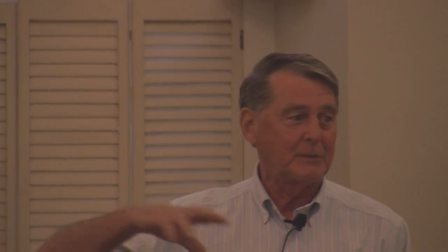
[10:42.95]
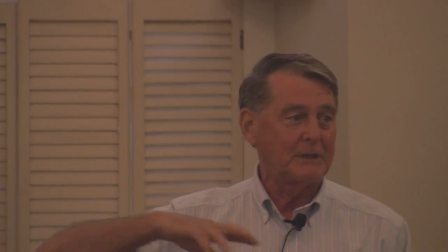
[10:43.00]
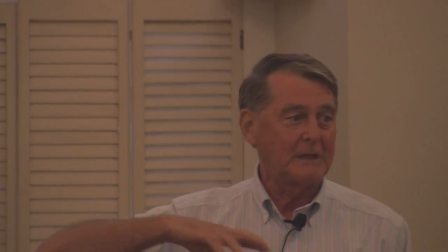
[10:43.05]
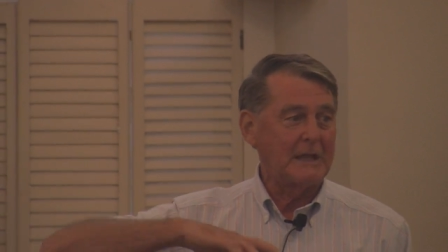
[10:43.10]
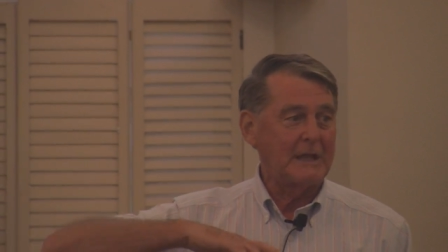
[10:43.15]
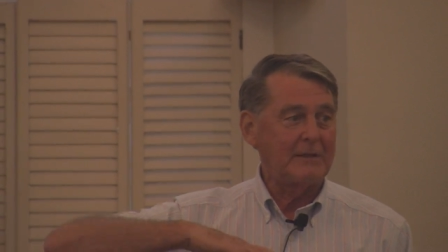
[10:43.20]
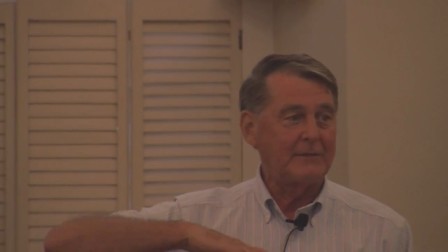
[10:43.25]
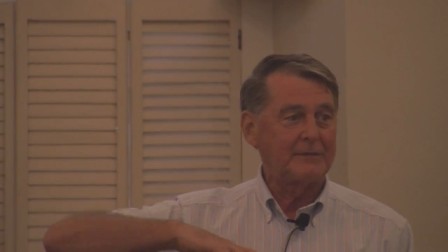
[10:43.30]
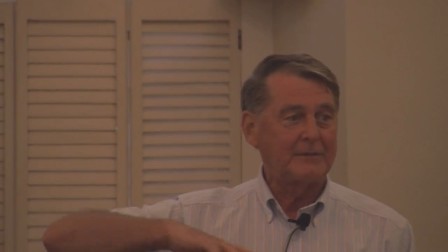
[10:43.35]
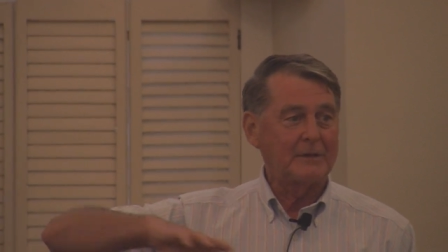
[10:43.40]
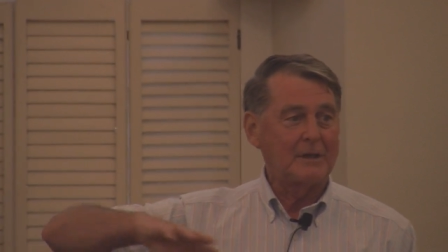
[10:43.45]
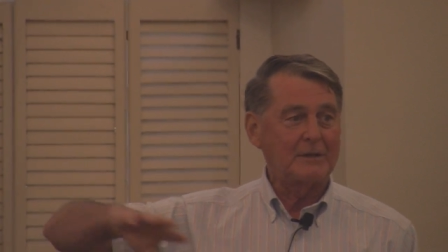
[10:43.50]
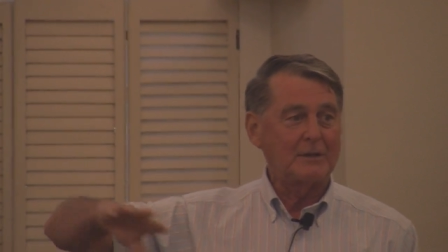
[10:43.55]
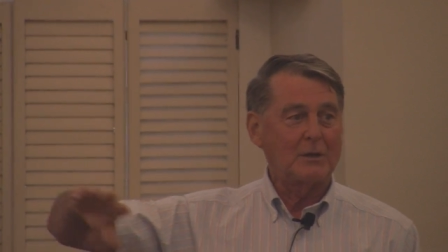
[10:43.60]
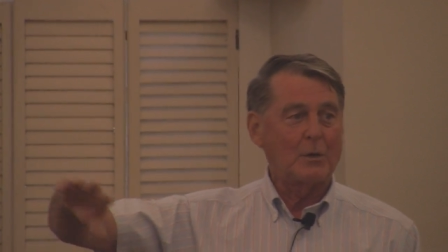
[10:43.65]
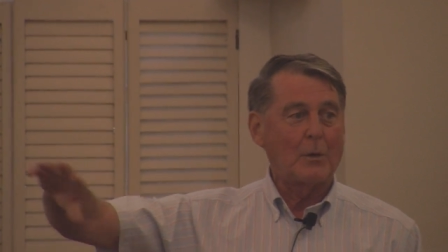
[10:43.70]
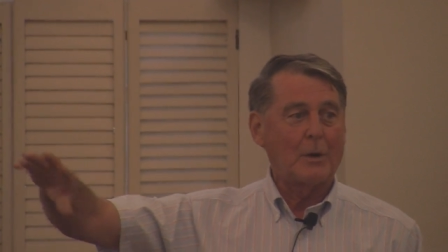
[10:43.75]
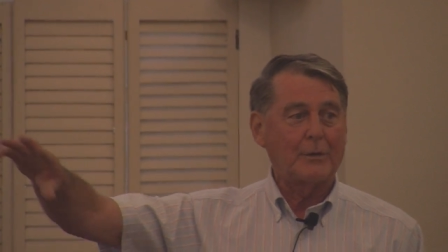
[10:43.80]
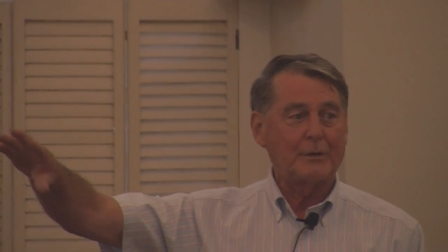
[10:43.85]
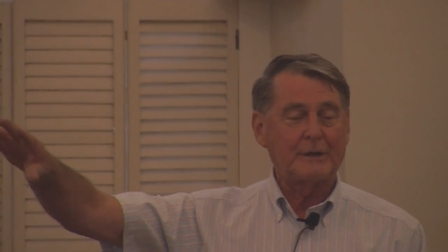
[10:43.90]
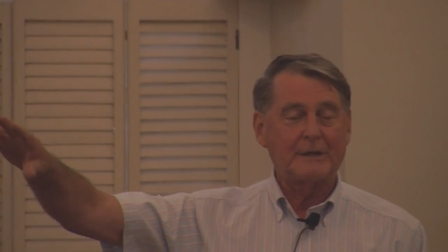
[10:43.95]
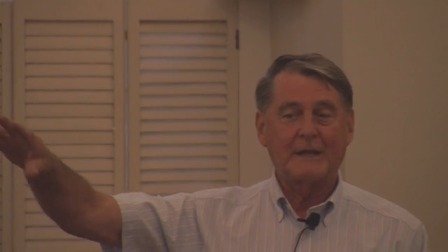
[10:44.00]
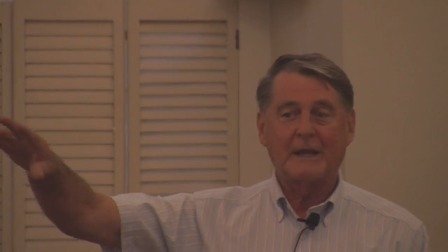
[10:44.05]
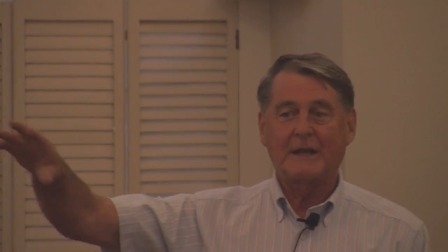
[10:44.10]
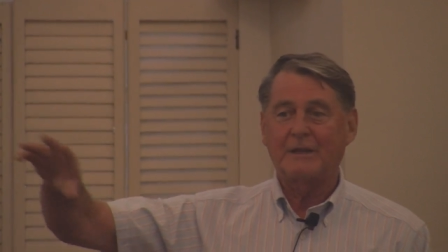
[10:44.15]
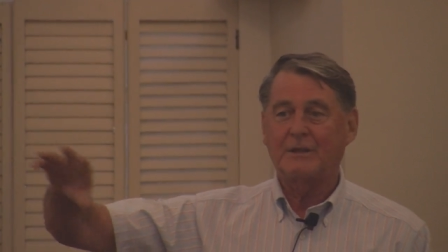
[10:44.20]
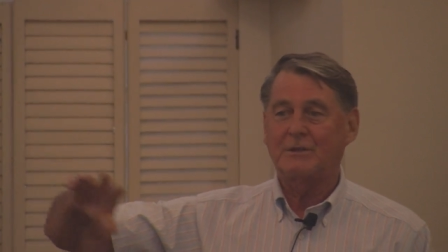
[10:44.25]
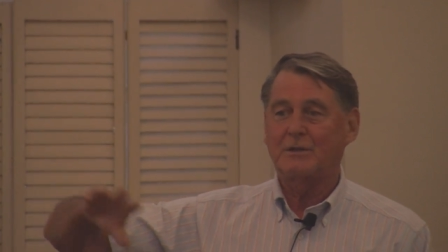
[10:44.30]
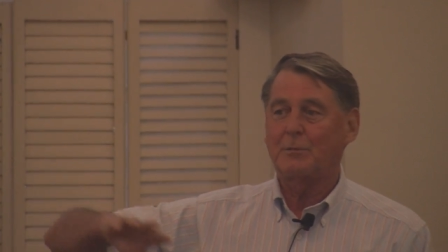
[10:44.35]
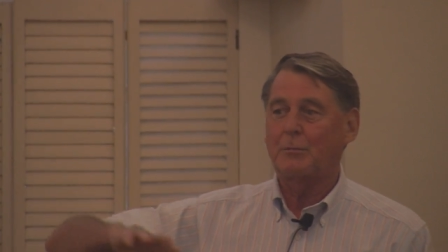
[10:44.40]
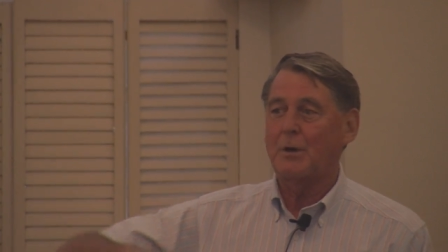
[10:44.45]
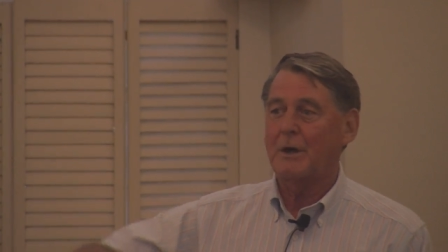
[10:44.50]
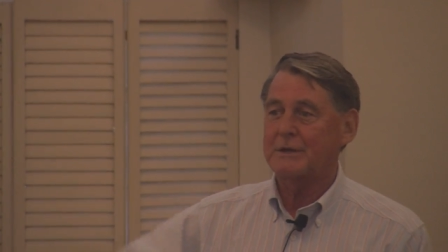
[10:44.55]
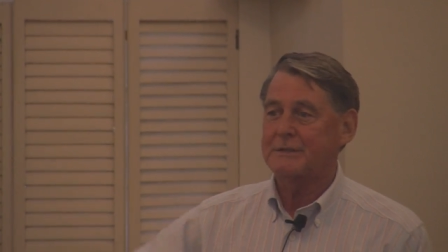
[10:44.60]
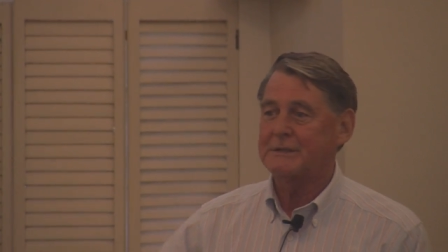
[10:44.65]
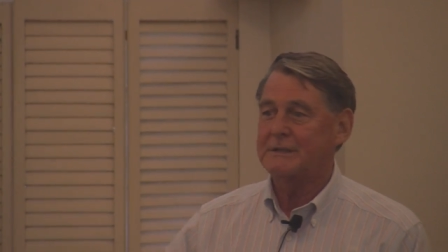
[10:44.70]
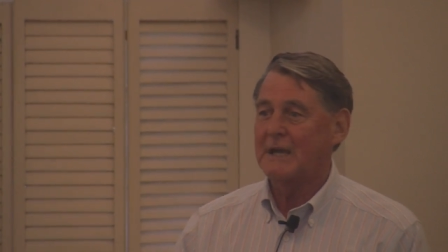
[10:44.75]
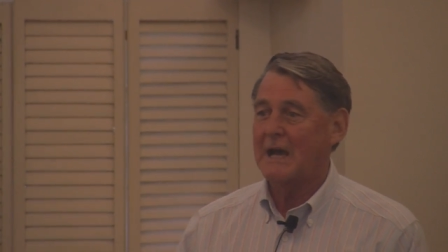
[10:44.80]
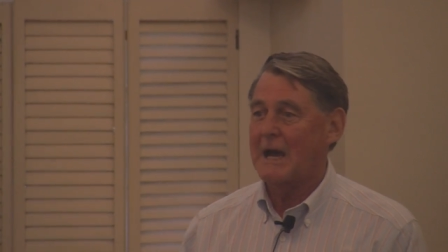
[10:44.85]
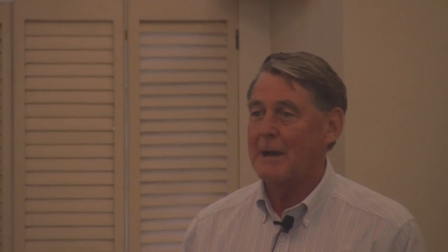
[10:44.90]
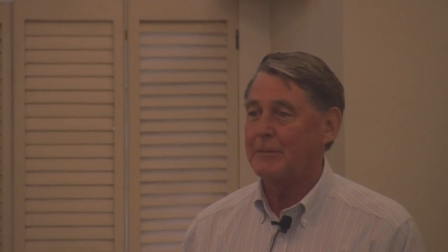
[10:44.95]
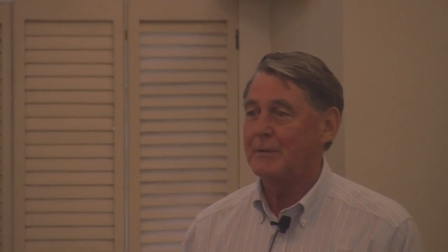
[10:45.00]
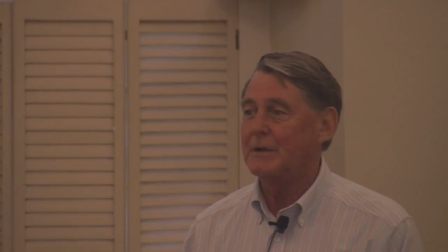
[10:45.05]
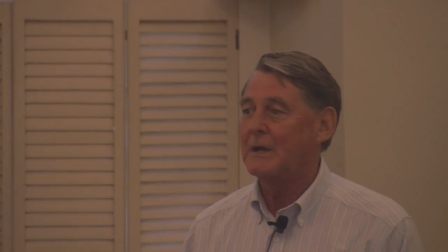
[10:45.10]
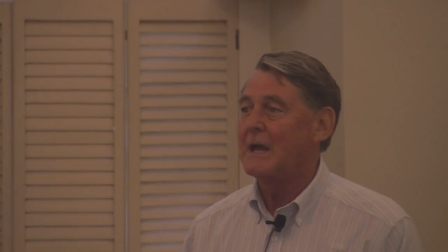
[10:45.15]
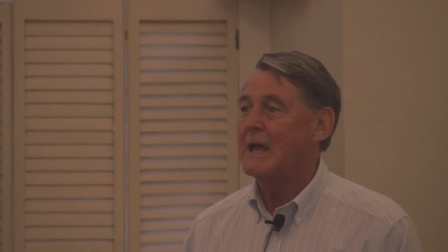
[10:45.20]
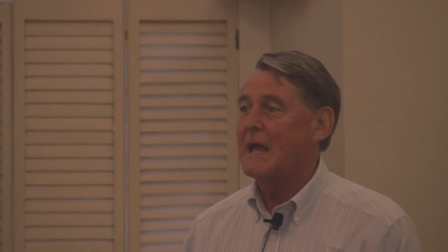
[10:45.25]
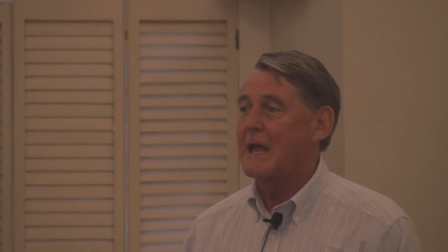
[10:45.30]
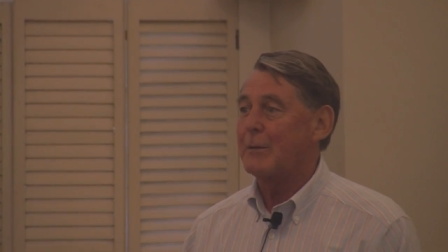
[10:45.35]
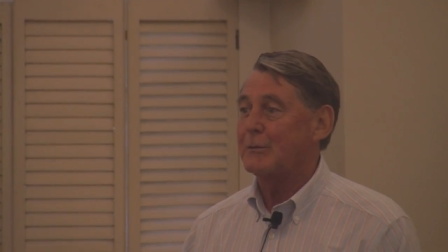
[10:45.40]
leave and go out at night into Boston Harbor.